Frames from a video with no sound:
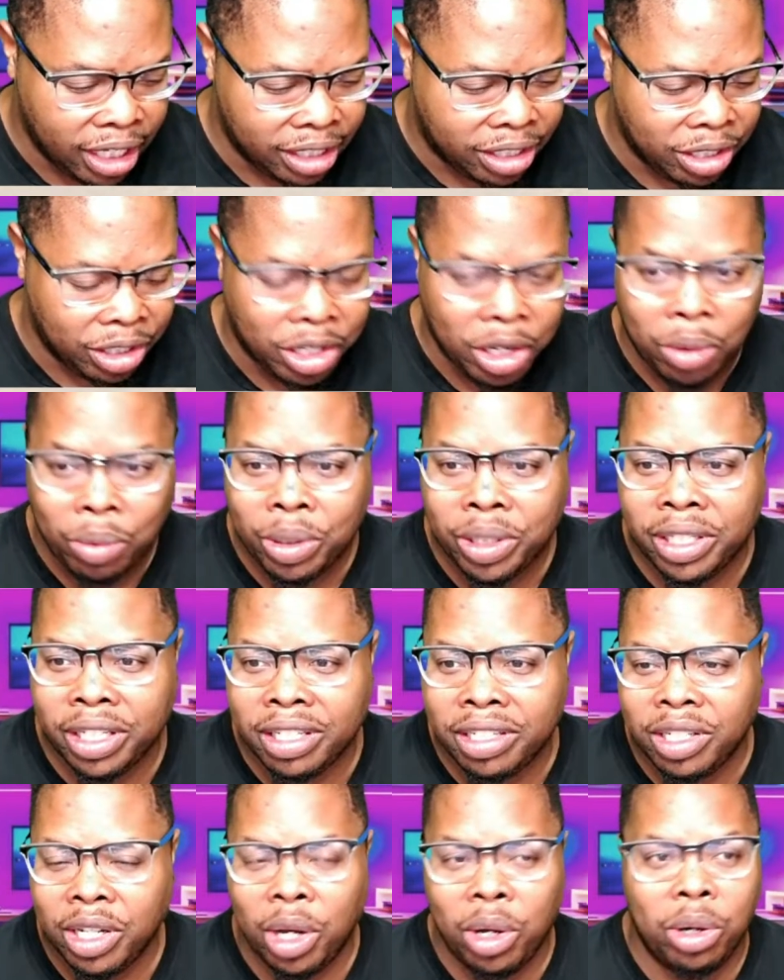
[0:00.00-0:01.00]
to go with
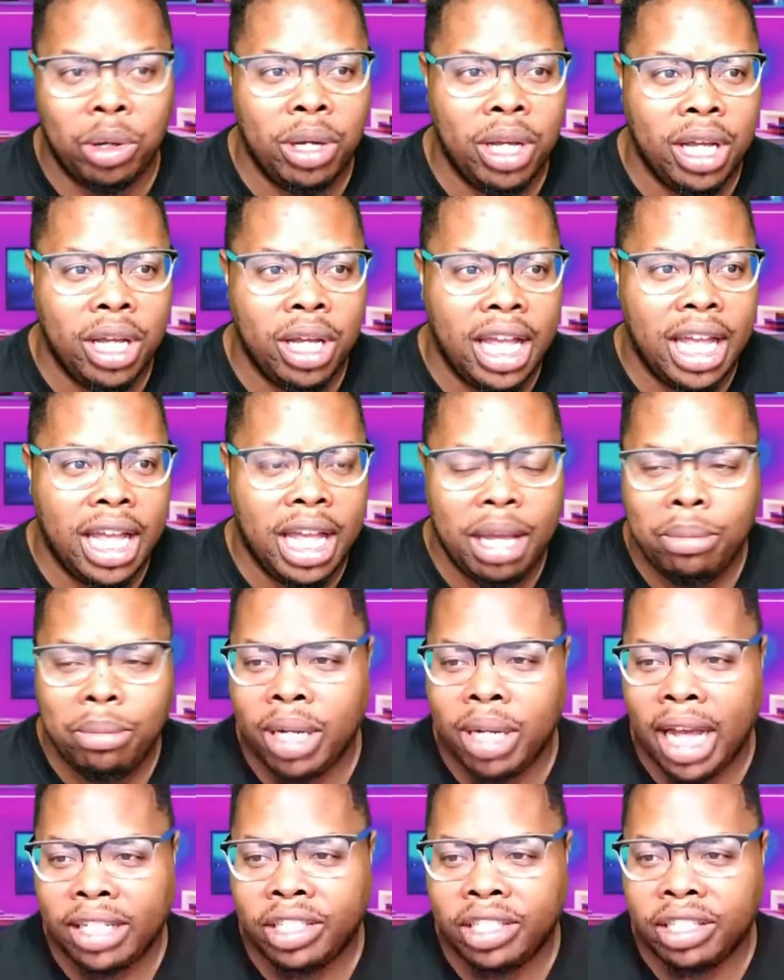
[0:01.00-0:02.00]
this song but
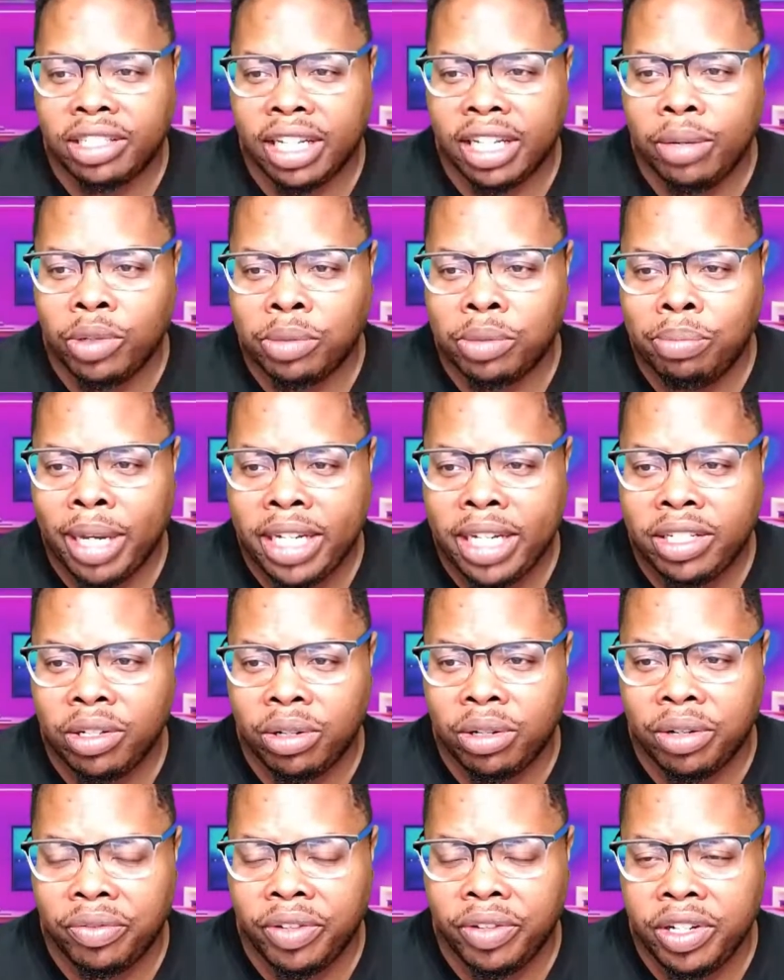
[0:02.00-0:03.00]
i just it was based on
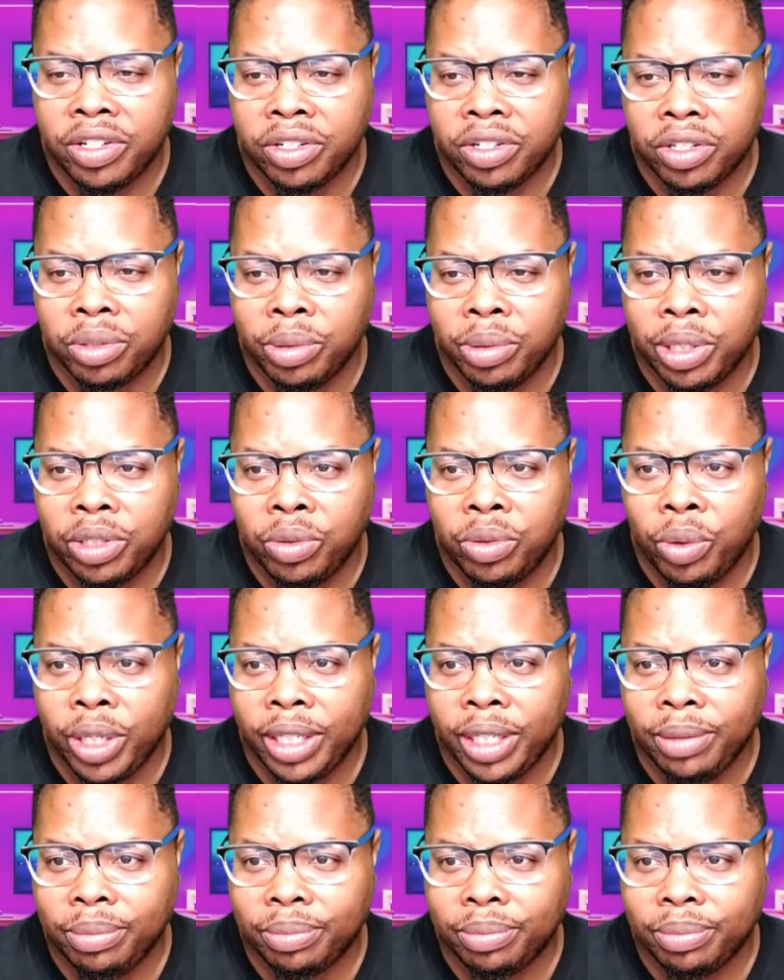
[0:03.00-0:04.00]
ephesians 3 and
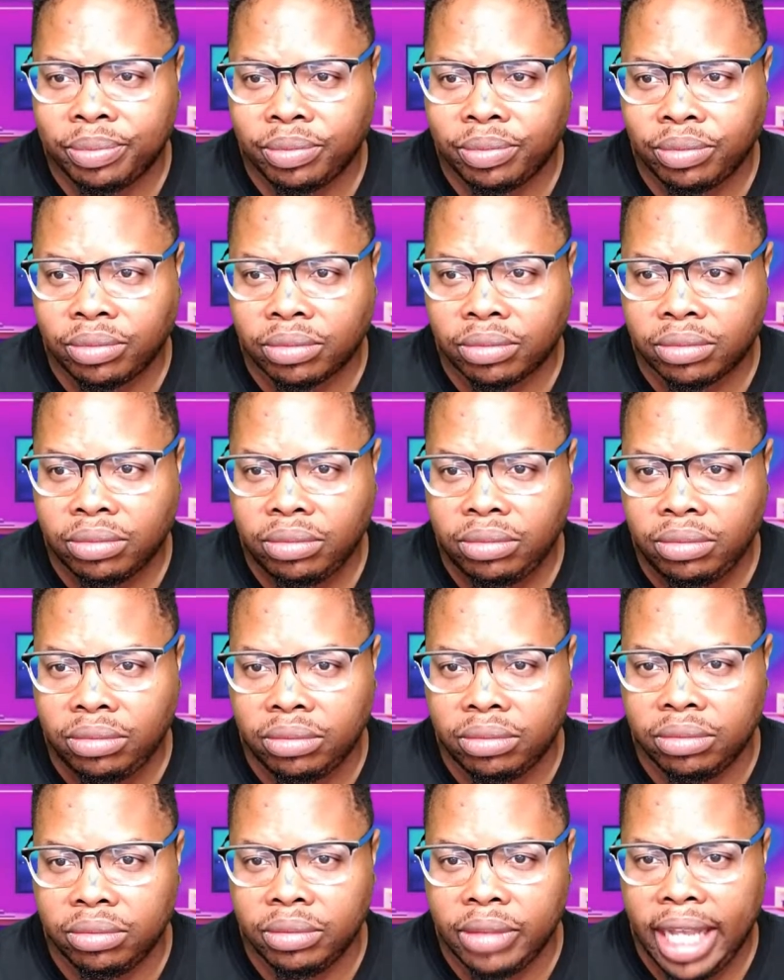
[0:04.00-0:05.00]
20
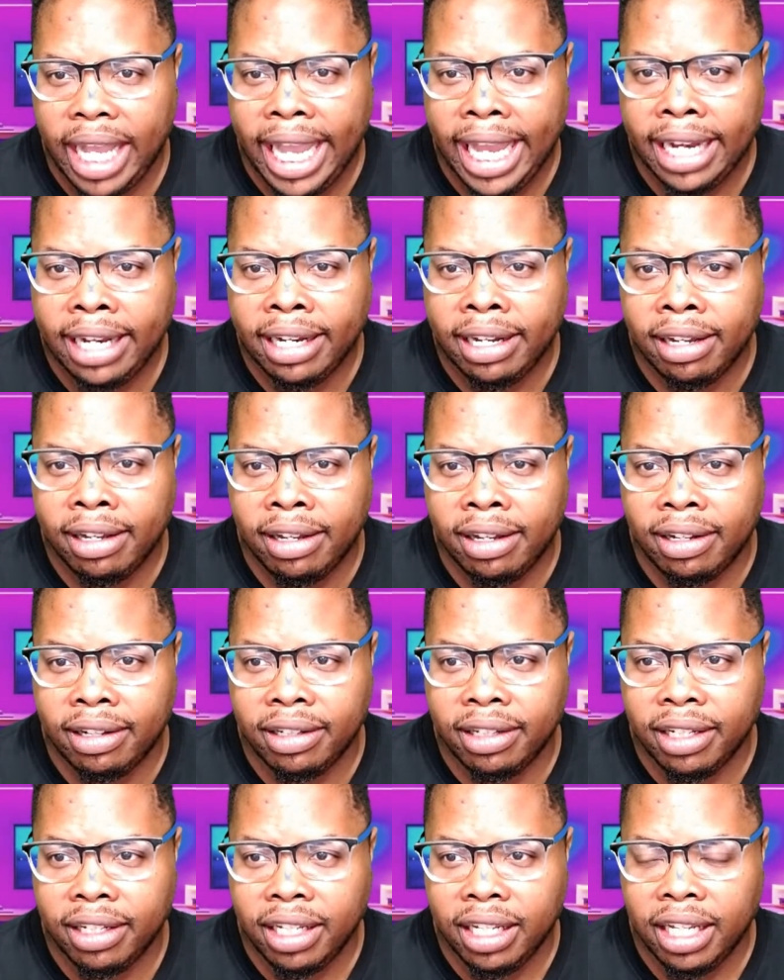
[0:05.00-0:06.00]
and uh
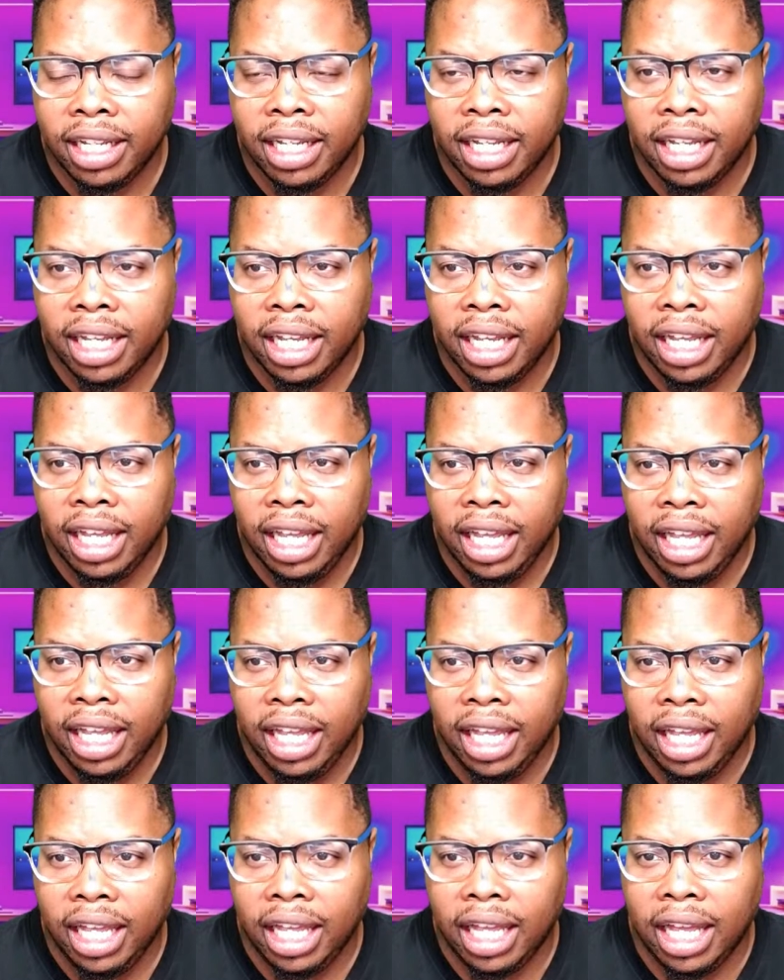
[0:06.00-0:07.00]

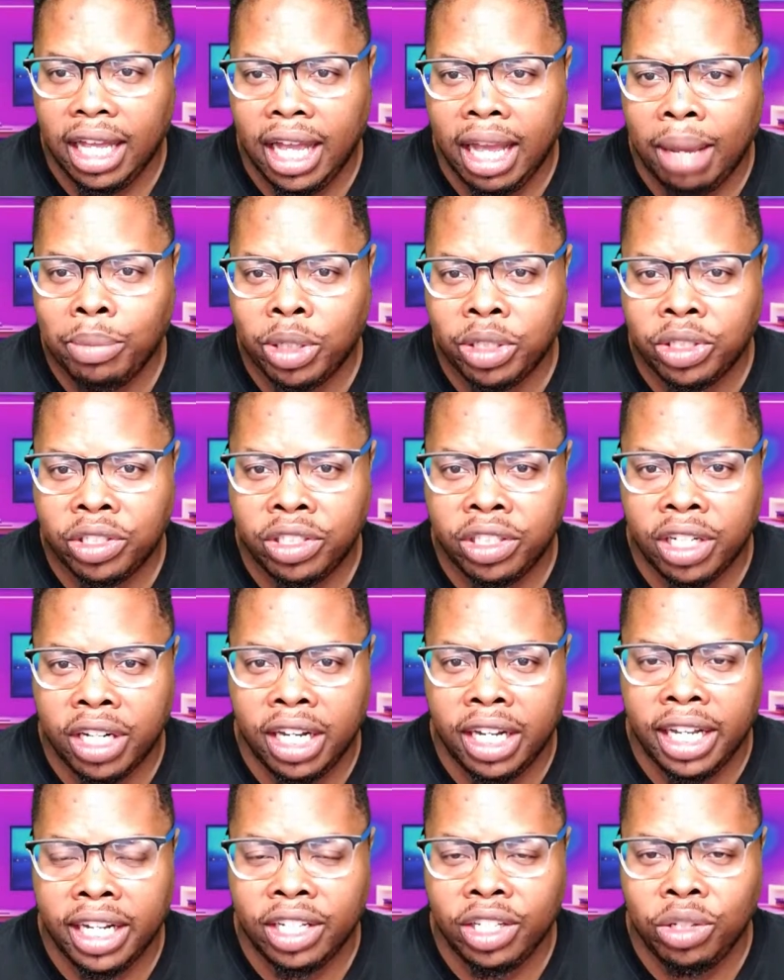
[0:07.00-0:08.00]
i'm just gonna
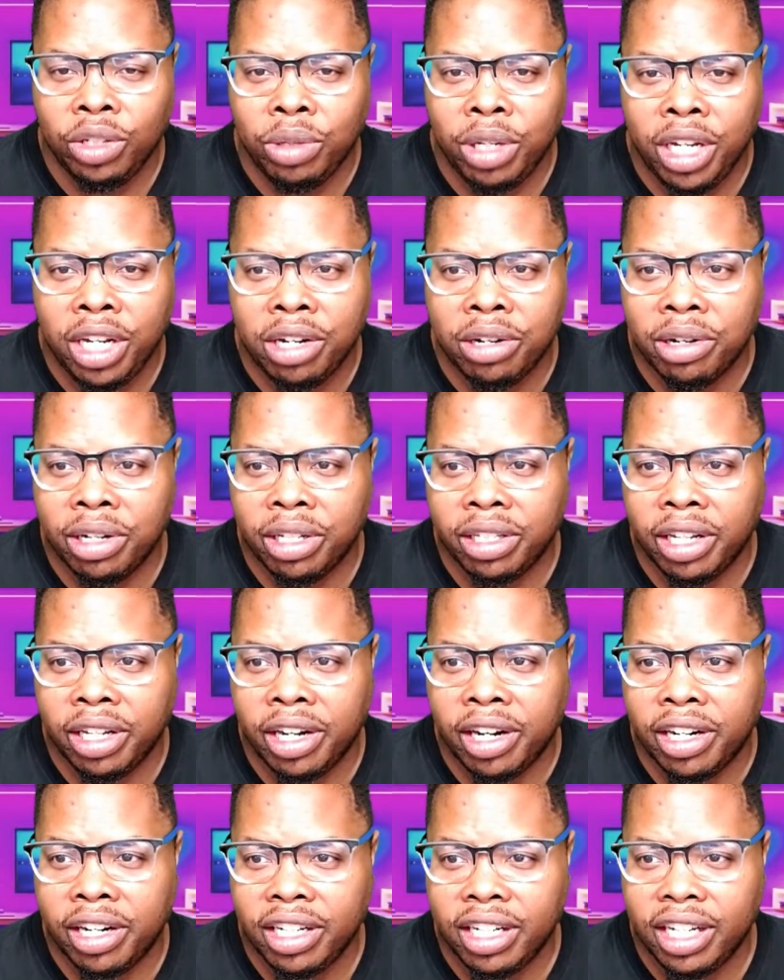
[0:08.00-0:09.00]
let you hear it
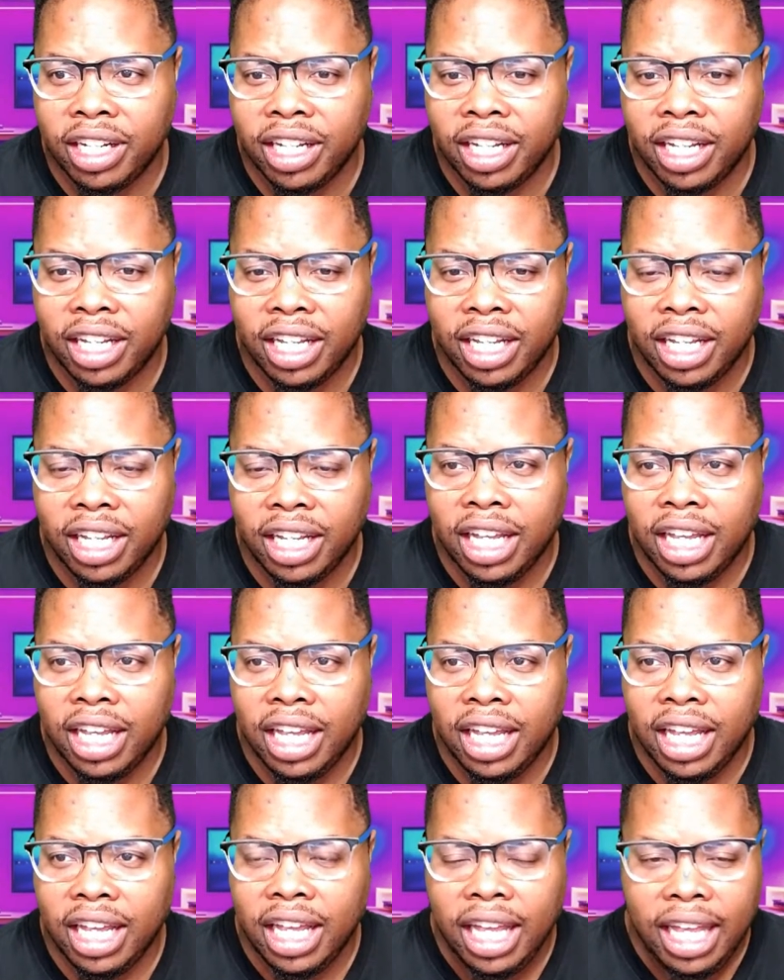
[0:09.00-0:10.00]
there
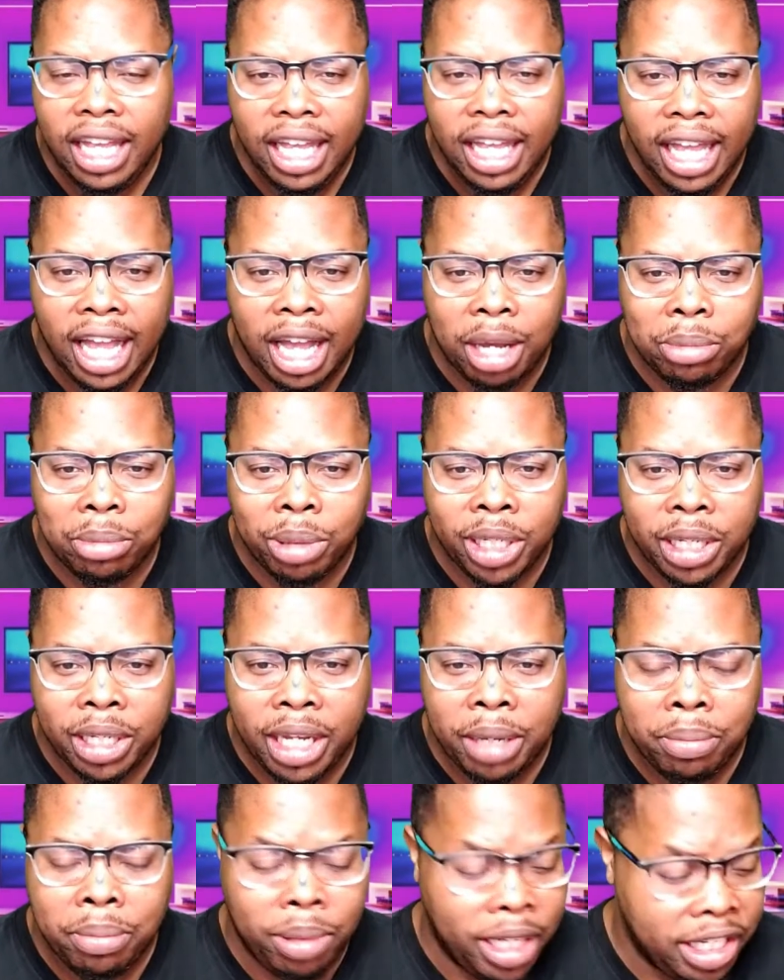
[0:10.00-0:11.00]
uh but it,
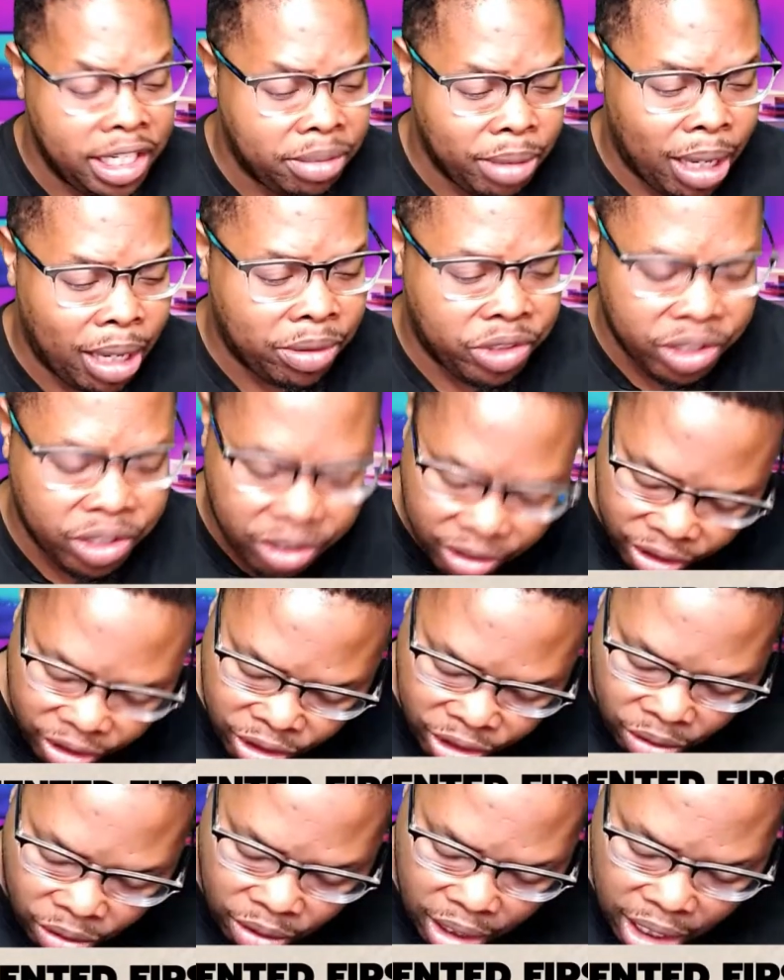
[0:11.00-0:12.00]
it blessed me i was just you
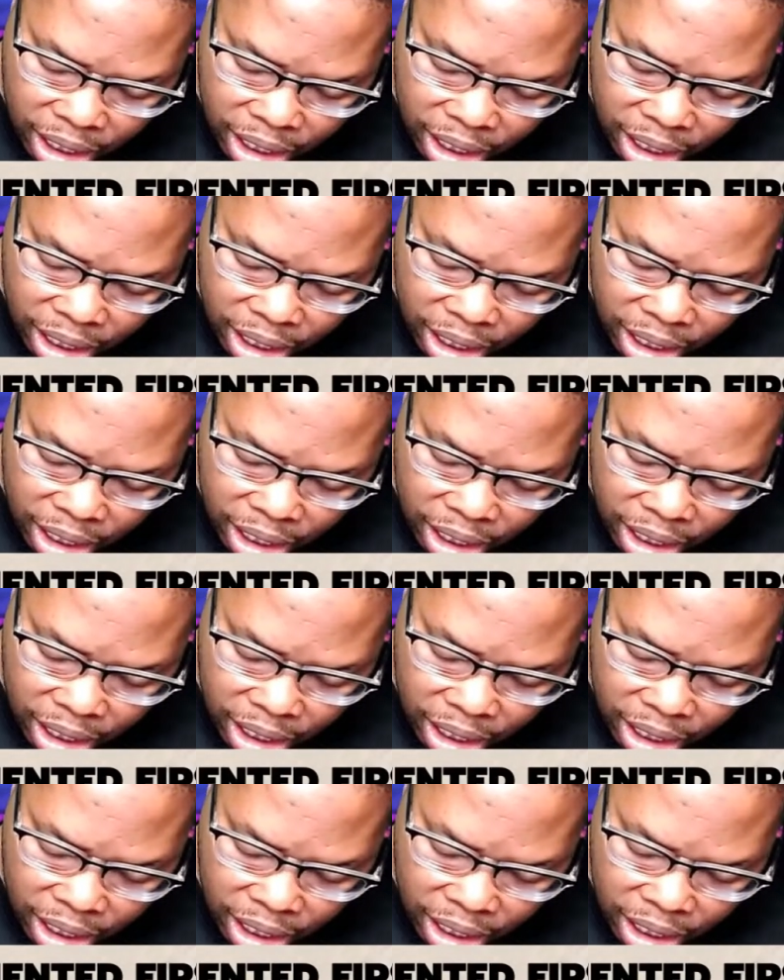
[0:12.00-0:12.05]
know